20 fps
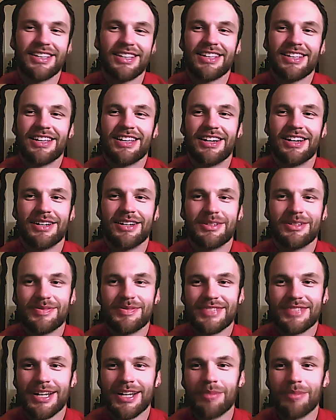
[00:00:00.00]
And
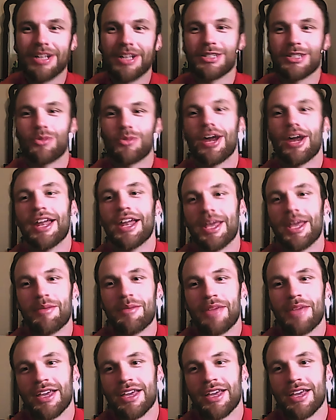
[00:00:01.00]
I'm like the right-hand
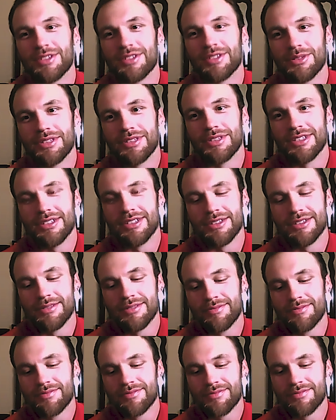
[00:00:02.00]
man to
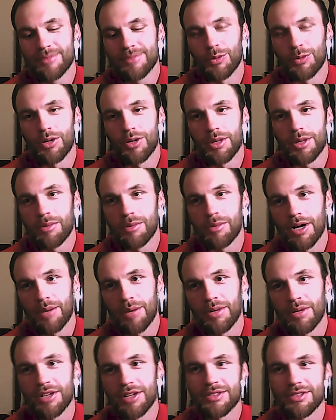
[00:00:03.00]
one of the mob
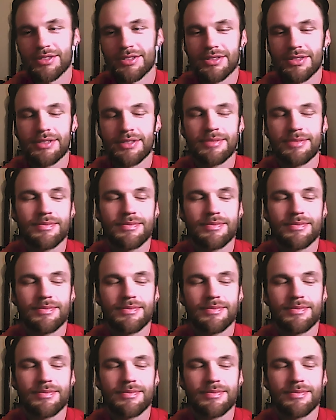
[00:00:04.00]
bosses.